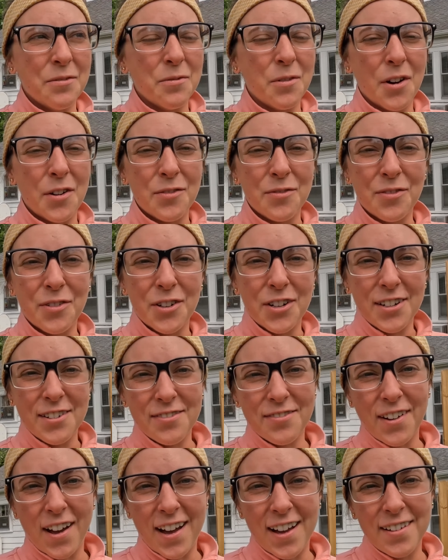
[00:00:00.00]

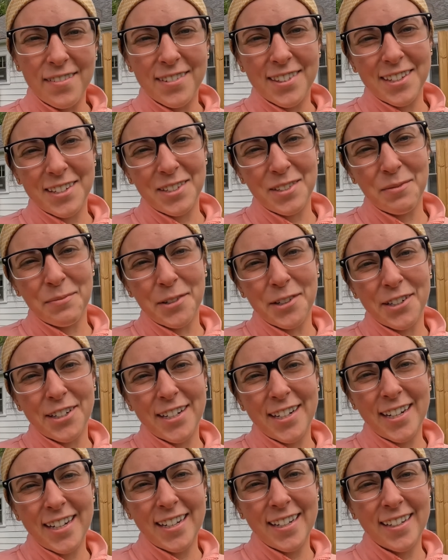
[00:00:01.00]
1:45 this
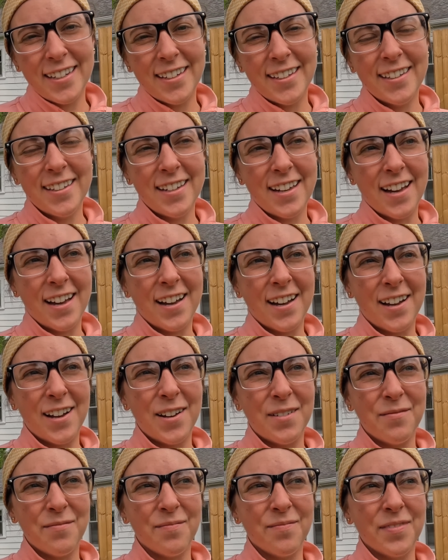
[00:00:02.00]
morning.
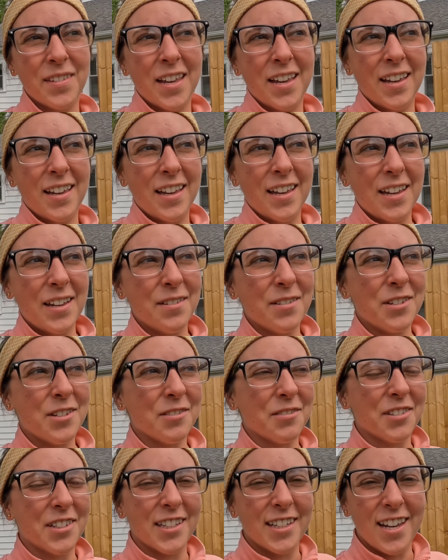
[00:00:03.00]
Um, it was
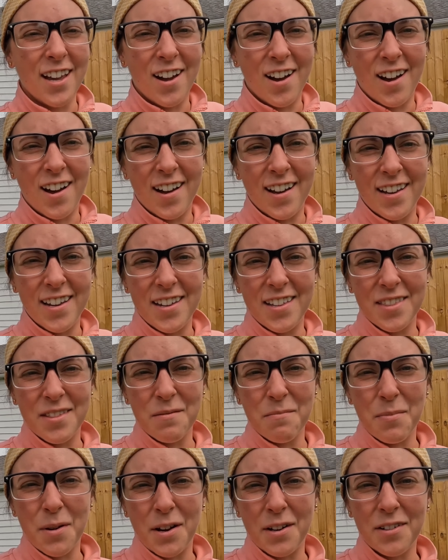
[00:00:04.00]
really hot in
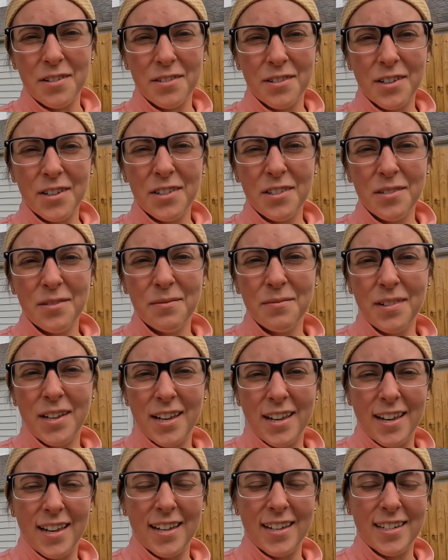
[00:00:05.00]
the bunk room
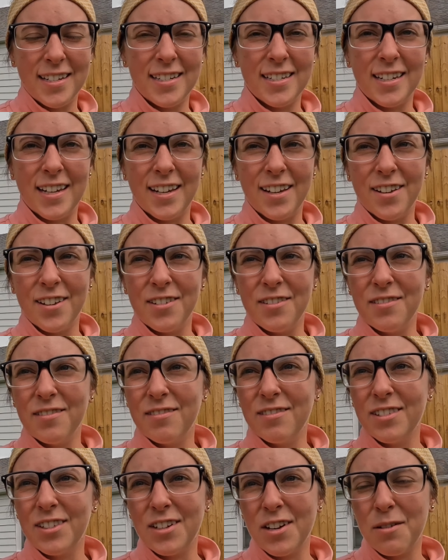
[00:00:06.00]
and I
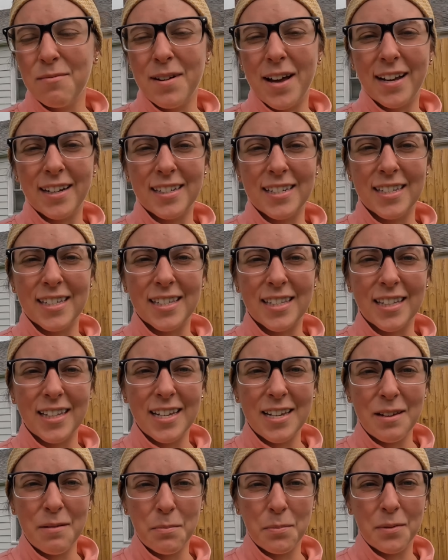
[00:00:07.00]
couldn't go back to
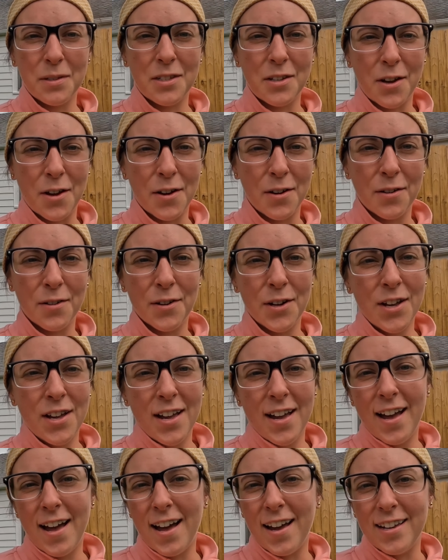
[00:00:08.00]
sleep so
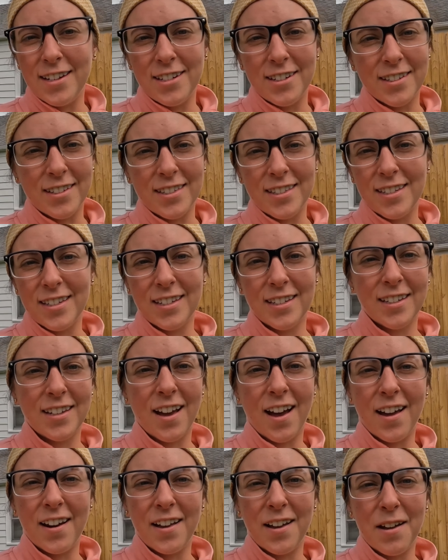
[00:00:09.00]
I just
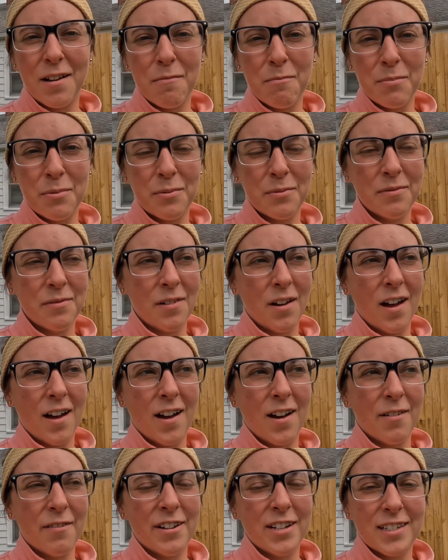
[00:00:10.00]
got up,
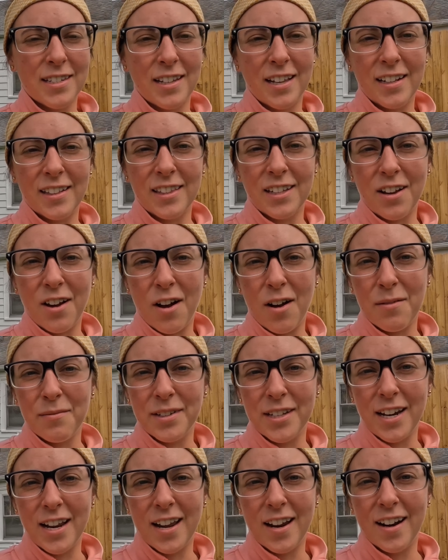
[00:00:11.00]
uh, went to like the
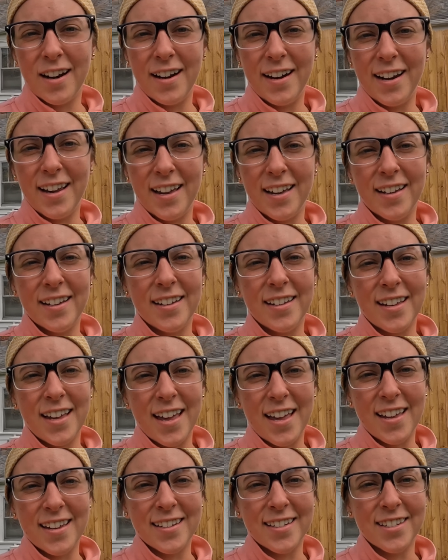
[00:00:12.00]
common area
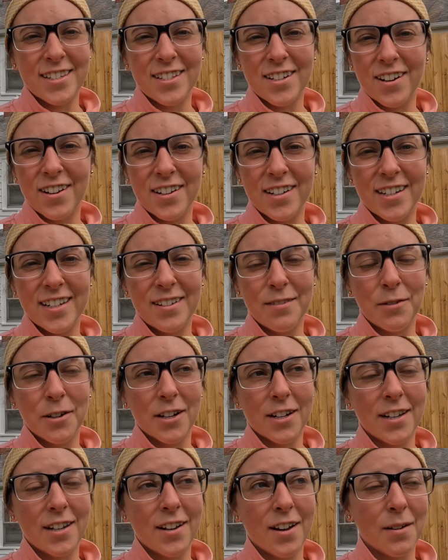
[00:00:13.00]
and started
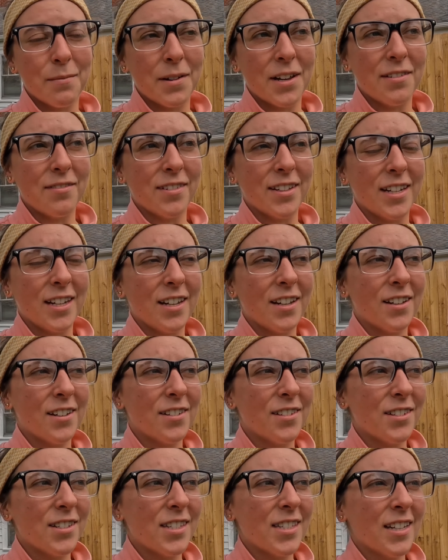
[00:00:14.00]
working on my
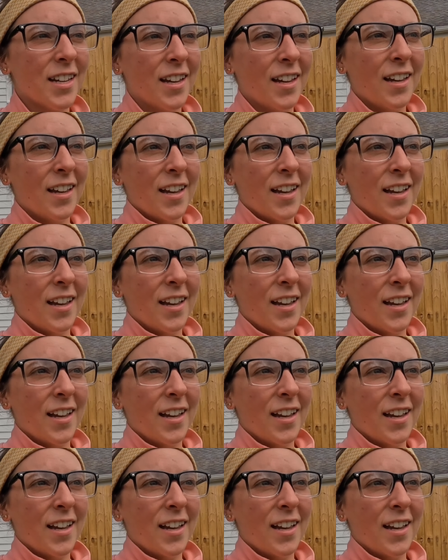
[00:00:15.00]
videos